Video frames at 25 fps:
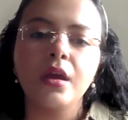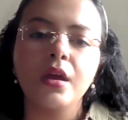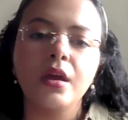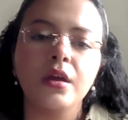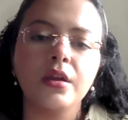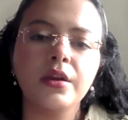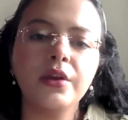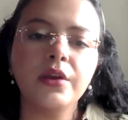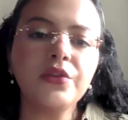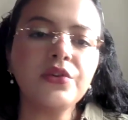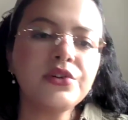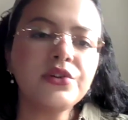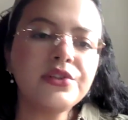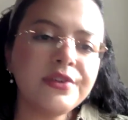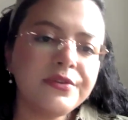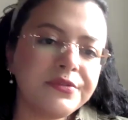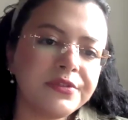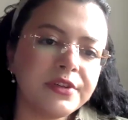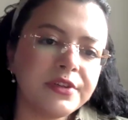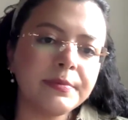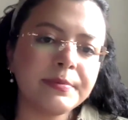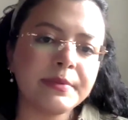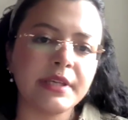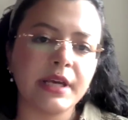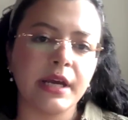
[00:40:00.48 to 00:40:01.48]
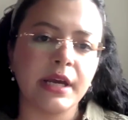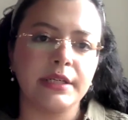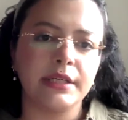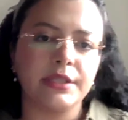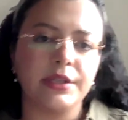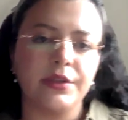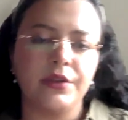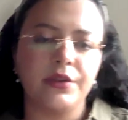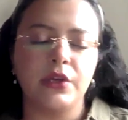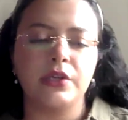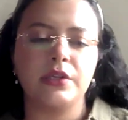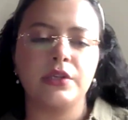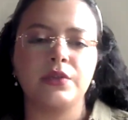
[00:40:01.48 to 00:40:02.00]
Now, there's a flip side to
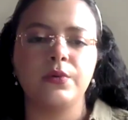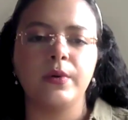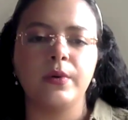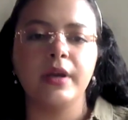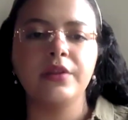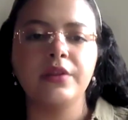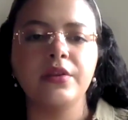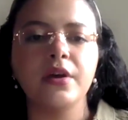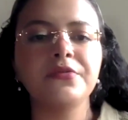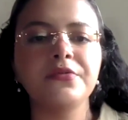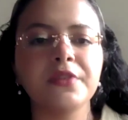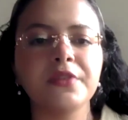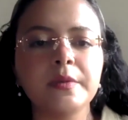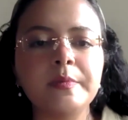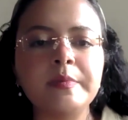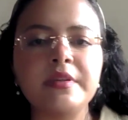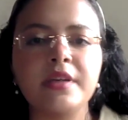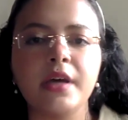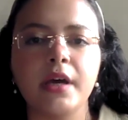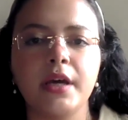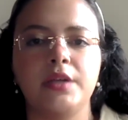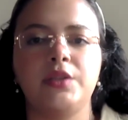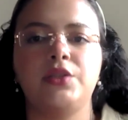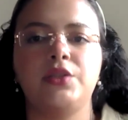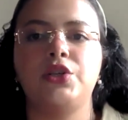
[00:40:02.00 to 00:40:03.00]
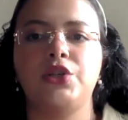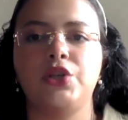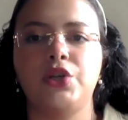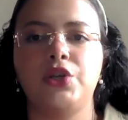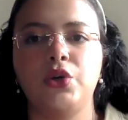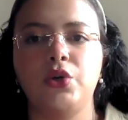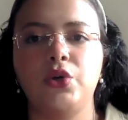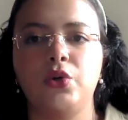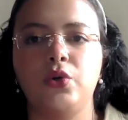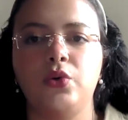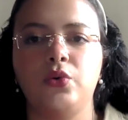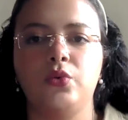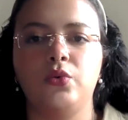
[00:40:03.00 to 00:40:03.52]
this, right? A flip side
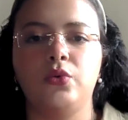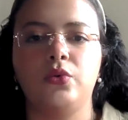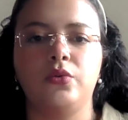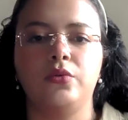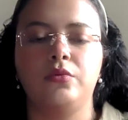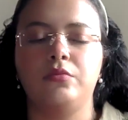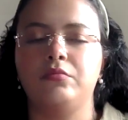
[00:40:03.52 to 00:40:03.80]
to